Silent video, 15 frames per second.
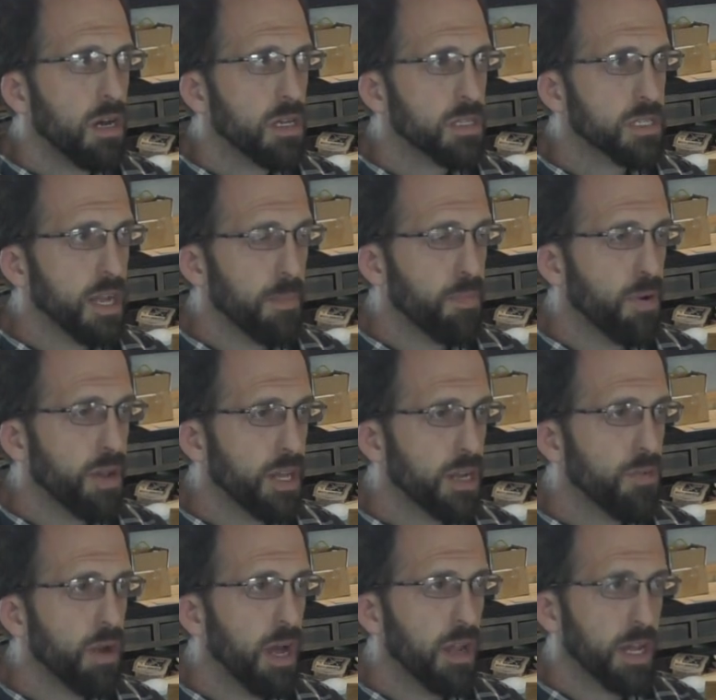Stop running
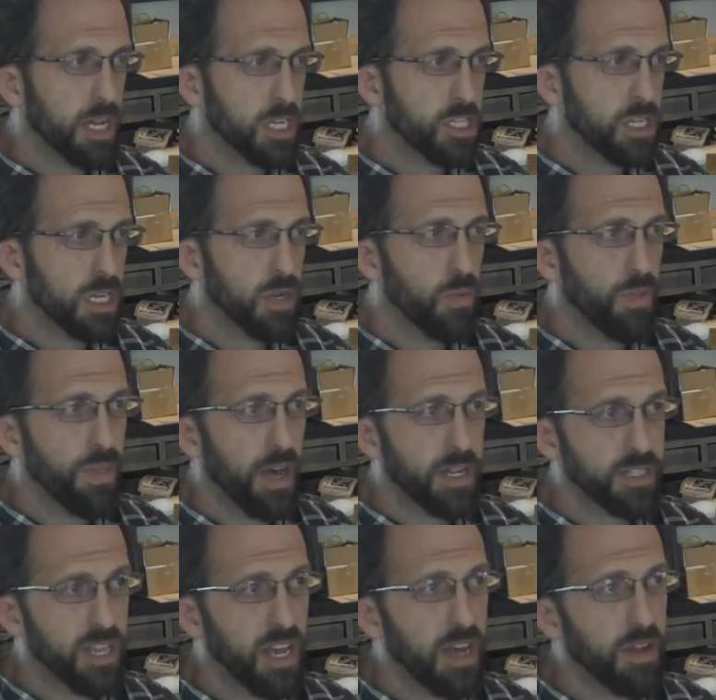around like a chicken without
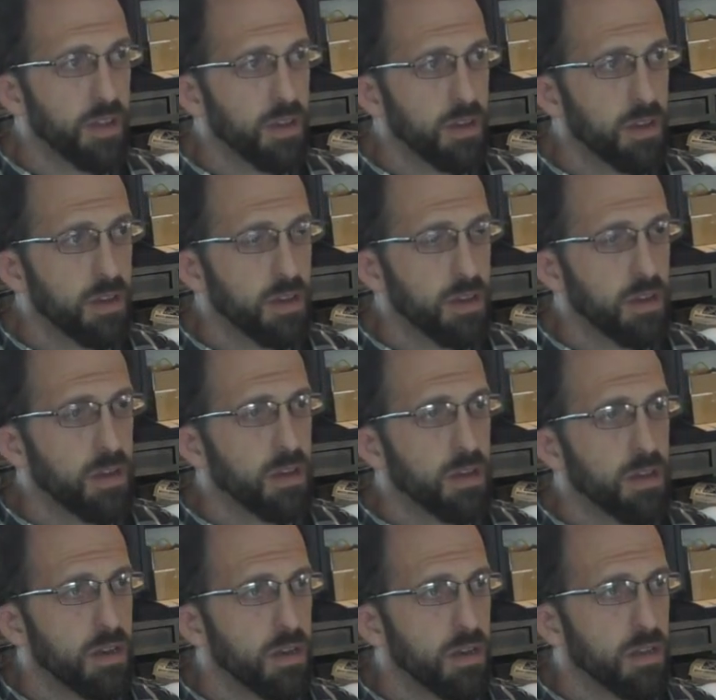its head.
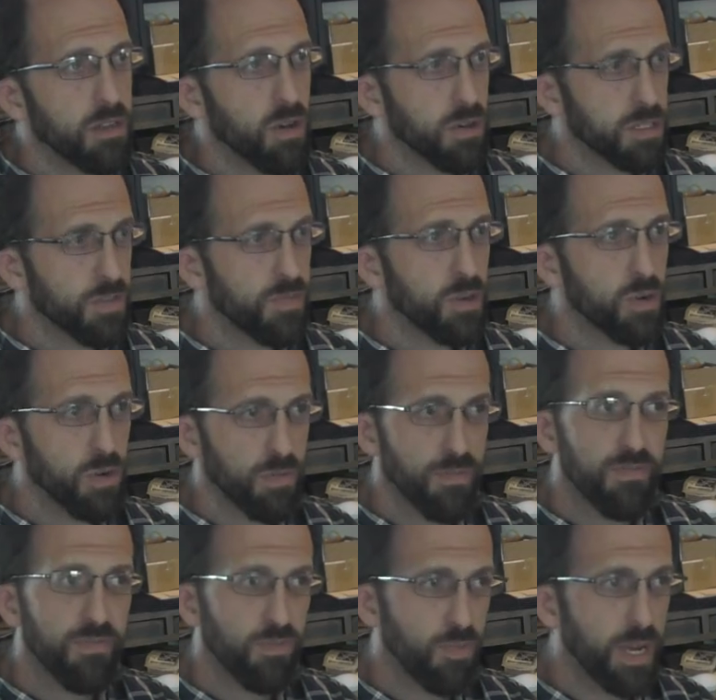Those of you
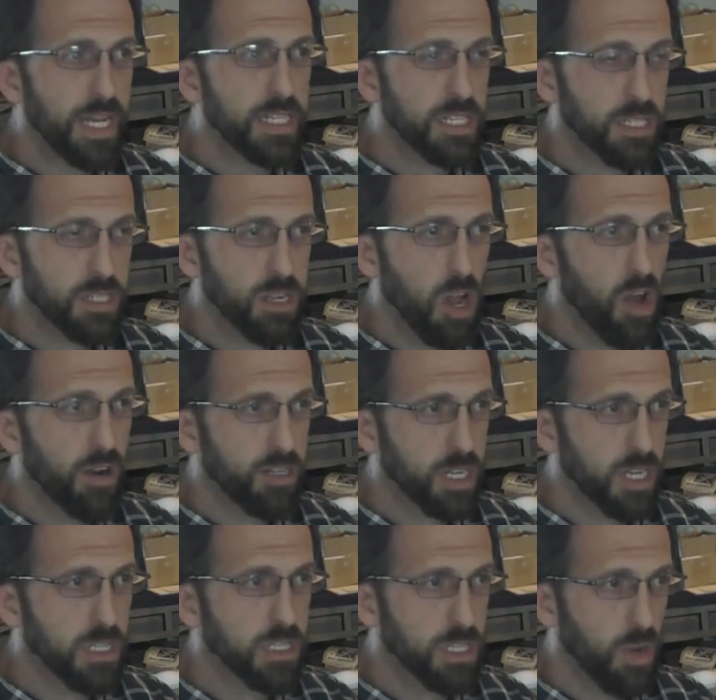who've raised and slaughtered
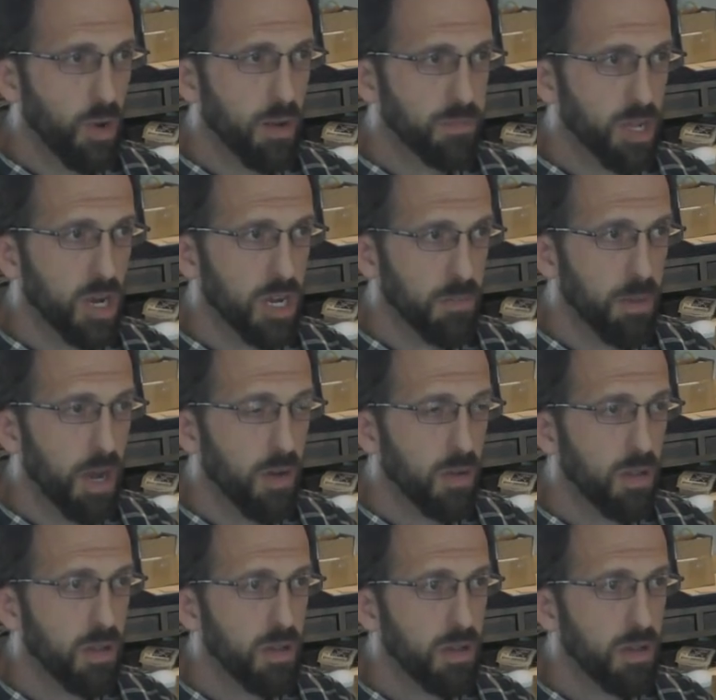chickens, you know what I'm talking about.